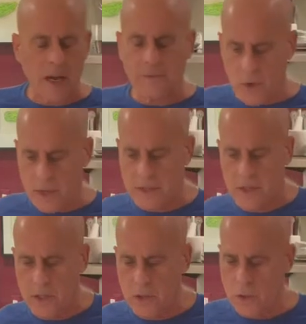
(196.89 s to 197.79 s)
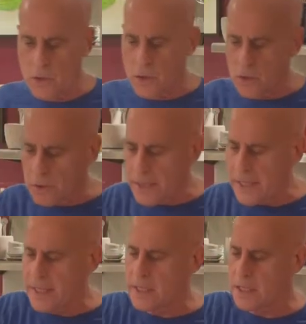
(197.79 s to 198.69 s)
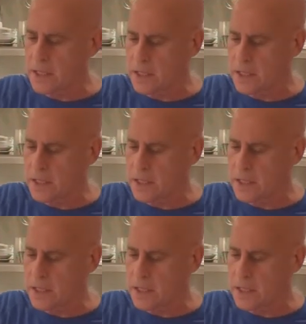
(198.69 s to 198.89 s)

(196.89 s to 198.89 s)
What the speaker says: First, you'll need,